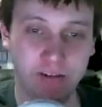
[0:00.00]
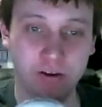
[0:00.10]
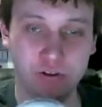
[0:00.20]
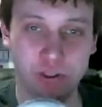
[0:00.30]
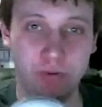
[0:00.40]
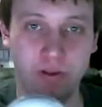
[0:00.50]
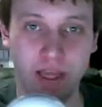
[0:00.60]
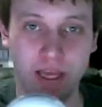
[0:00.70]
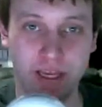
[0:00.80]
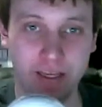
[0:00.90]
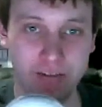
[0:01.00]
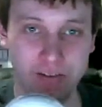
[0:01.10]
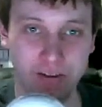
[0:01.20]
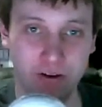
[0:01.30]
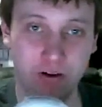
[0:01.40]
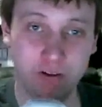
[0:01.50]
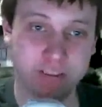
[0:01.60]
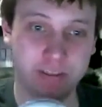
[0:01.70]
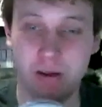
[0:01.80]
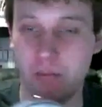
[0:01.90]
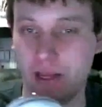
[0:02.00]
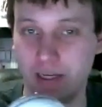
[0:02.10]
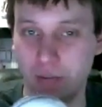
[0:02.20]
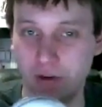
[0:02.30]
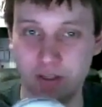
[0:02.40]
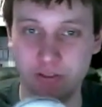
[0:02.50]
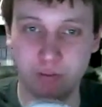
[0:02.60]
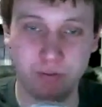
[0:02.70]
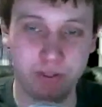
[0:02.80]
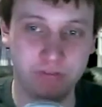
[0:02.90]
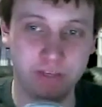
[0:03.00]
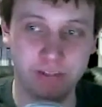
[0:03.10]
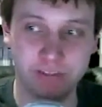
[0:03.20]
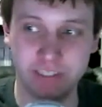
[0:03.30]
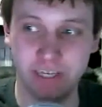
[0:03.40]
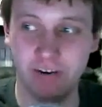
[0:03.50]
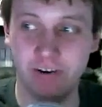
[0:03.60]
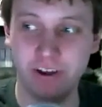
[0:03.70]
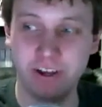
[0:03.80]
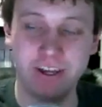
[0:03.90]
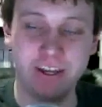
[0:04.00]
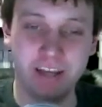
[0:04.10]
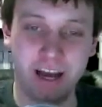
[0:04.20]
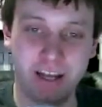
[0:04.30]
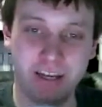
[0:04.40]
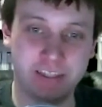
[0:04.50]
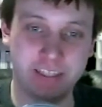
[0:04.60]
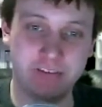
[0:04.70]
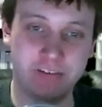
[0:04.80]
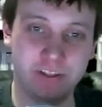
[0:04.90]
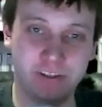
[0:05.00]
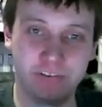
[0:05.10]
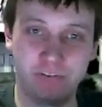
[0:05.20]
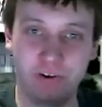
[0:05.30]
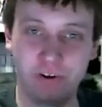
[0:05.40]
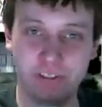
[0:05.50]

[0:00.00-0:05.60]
No AAA, or at least I'm not planning to put in a AAA video, so nothing to really look forward